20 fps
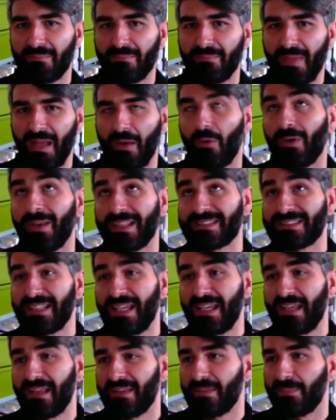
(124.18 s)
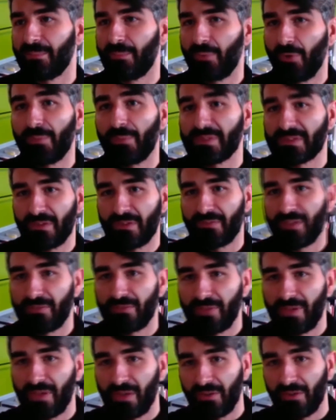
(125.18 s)
or let's say the purpose of
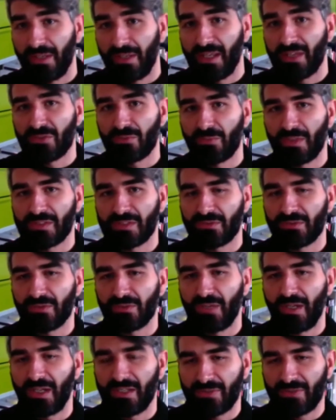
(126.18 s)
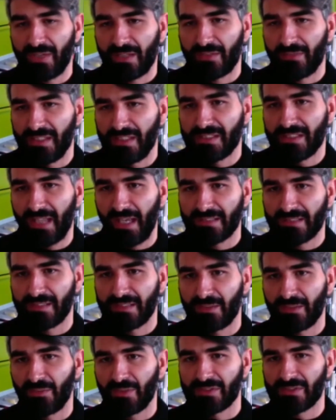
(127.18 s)
that regulation was to attract FinTechs.
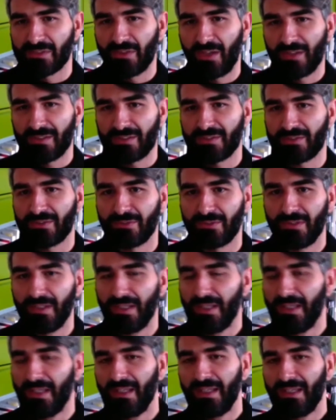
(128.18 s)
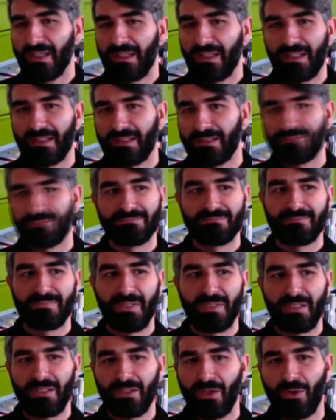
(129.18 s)
It was not to
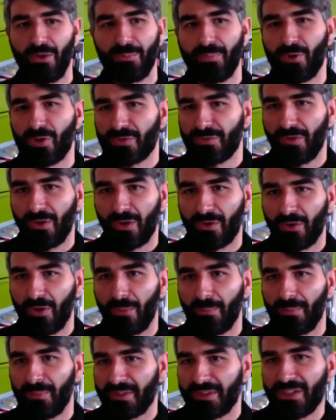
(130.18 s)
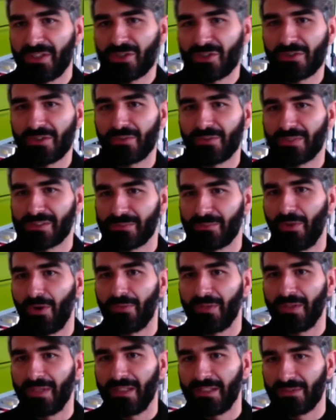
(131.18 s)
push for competition. It was more
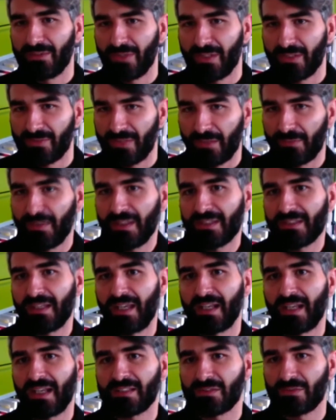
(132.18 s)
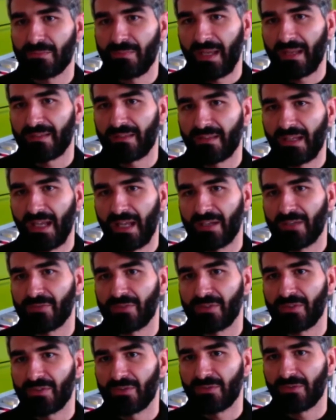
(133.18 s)
really to attract FinTechs, to make the
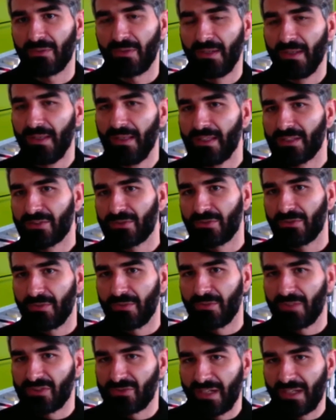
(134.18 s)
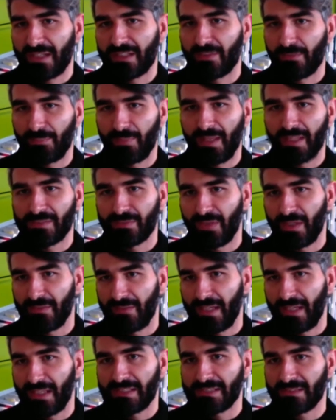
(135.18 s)
country to attractive place for
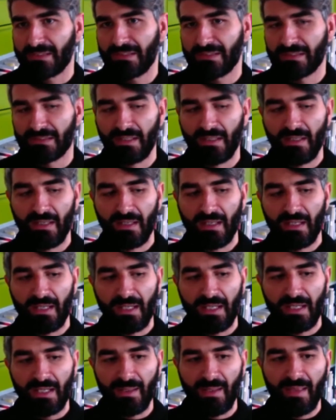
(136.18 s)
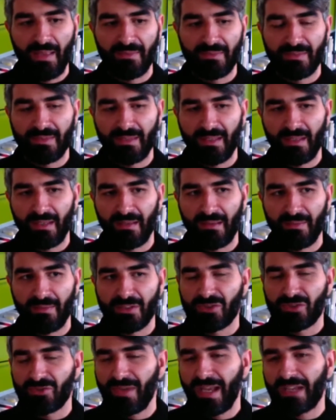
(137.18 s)
investors. And
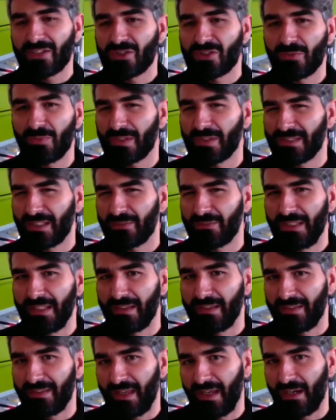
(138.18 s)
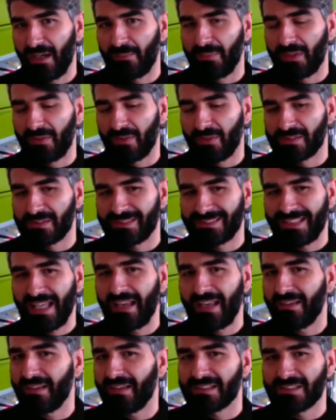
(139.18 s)
the traction was not really there, because
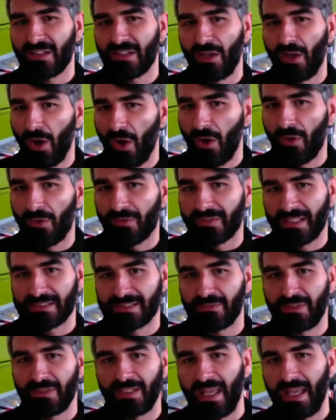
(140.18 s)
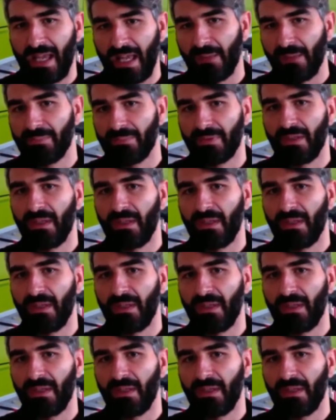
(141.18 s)
standards alone doesn't really help.